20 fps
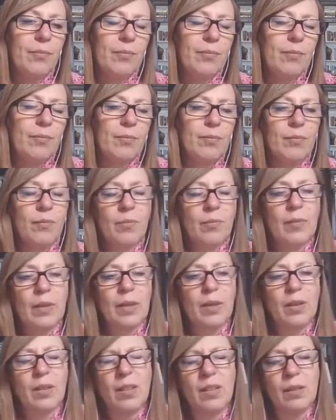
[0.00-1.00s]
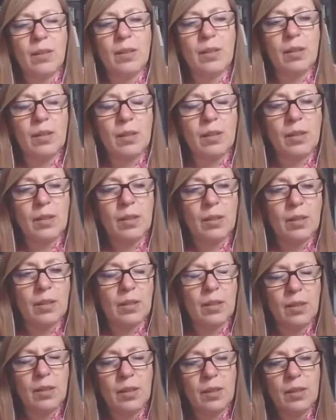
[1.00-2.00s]

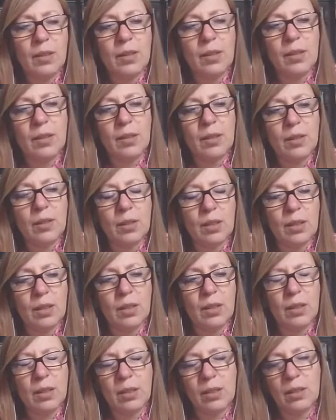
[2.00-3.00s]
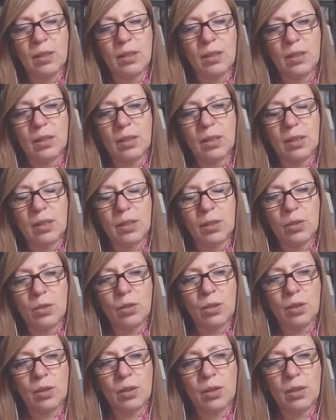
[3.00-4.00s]

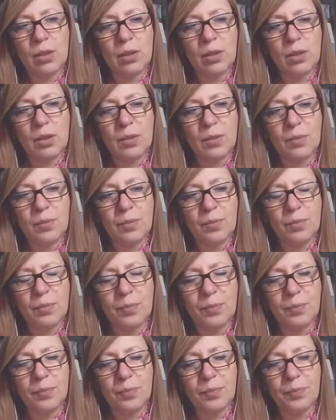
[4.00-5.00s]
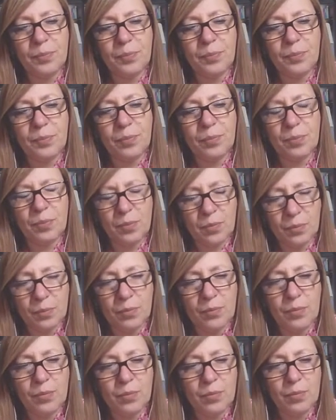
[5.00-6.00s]

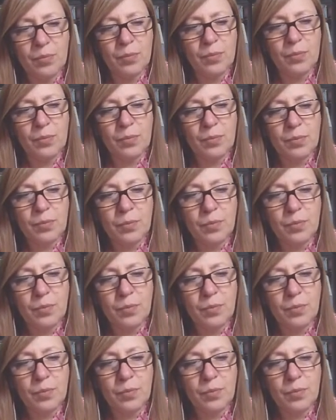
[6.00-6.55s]
No words are spoken by the person on screen.